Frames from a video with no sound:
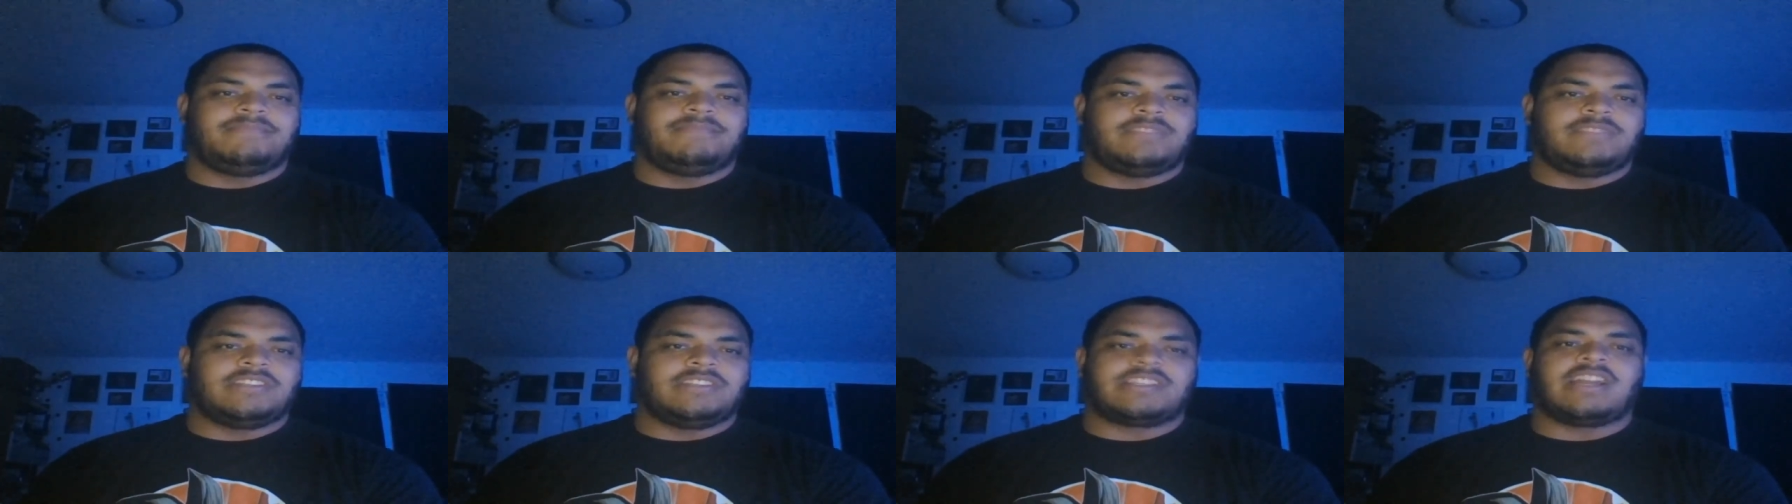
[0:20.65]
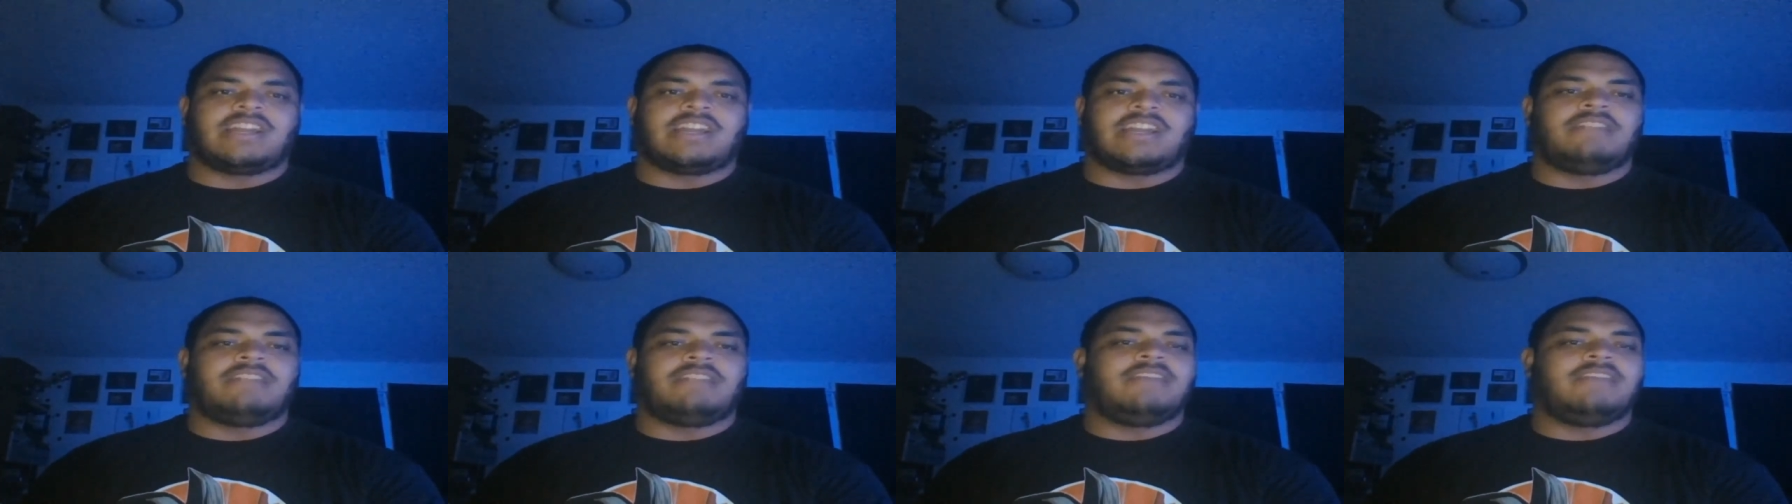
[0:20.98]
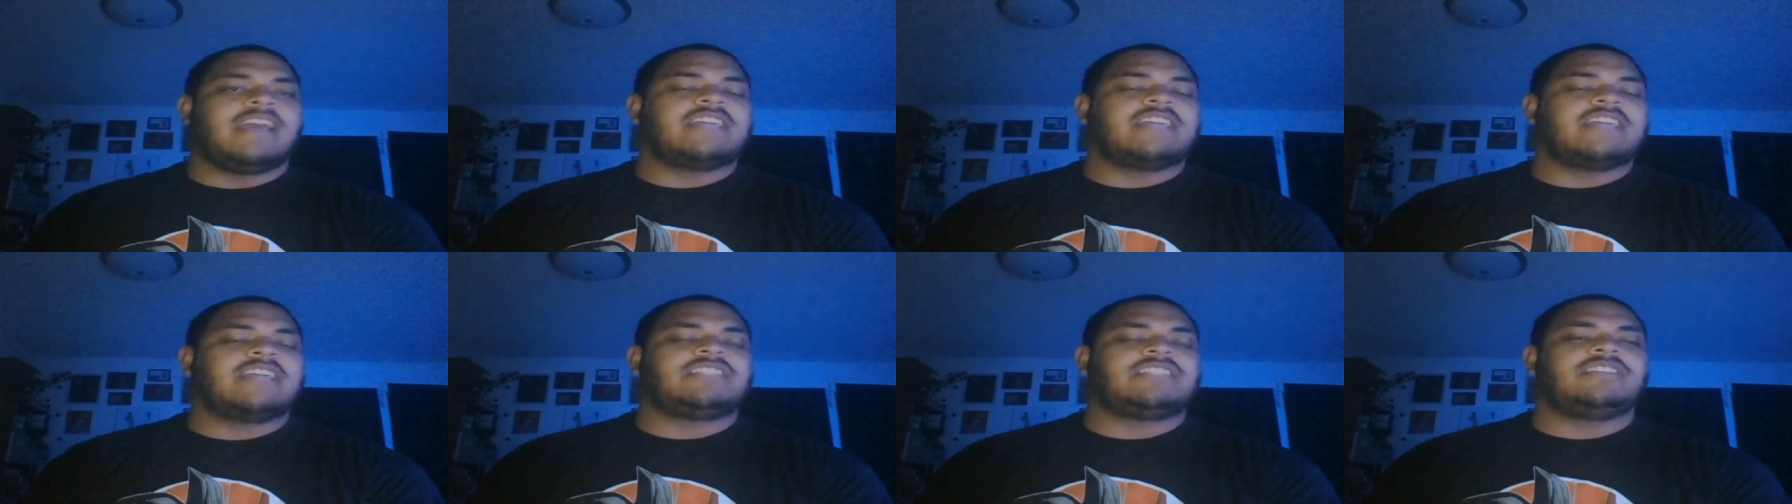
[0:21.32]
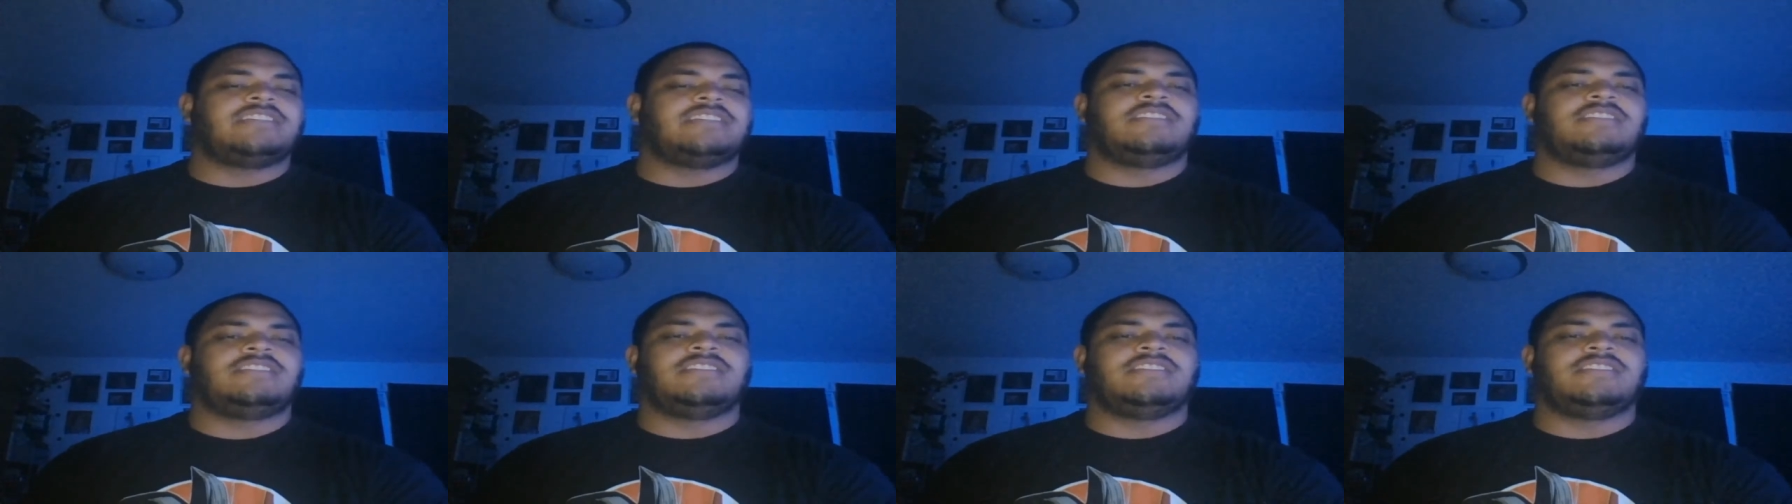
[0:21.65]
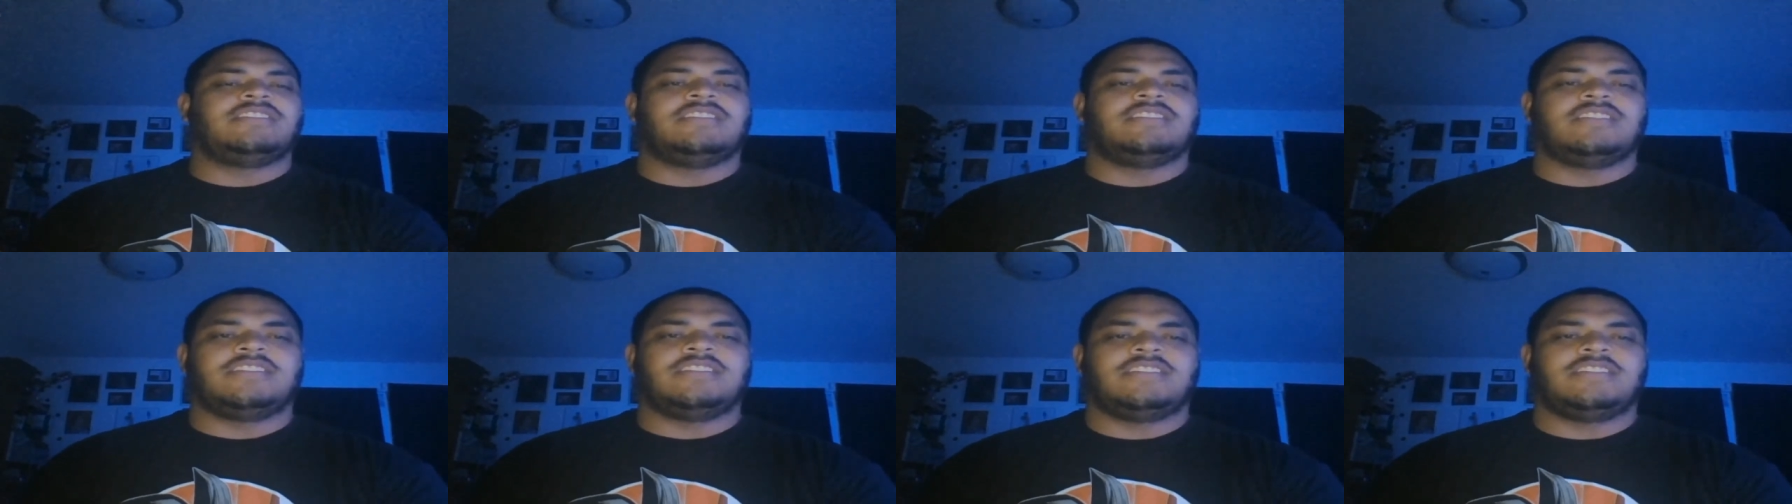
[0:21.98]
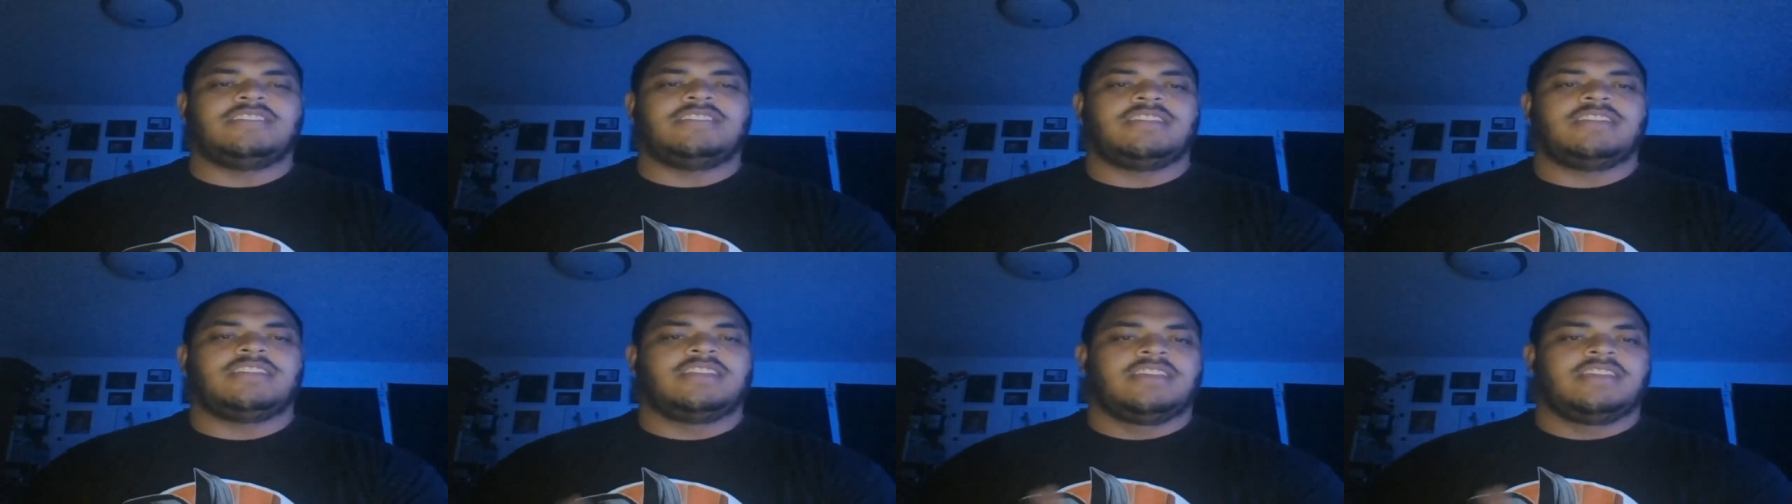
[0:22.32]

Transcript: just kind of reaction to,